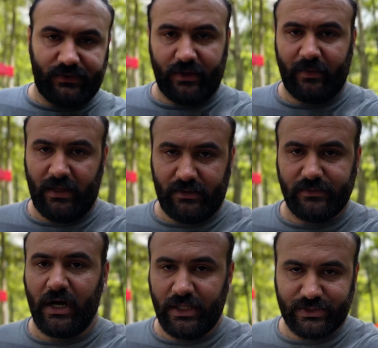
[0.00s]
it took me
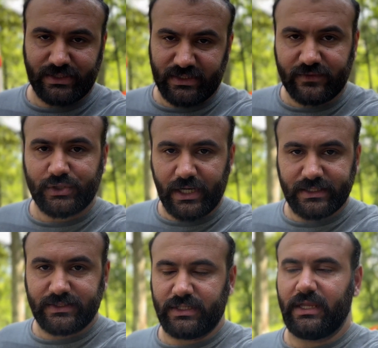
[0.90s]
hundreds of
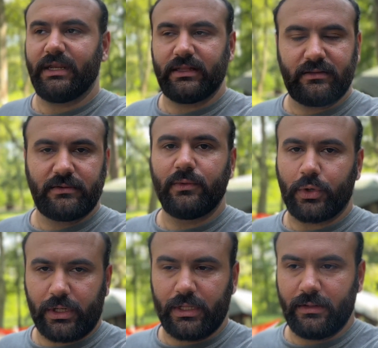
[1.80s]
tries to get it working.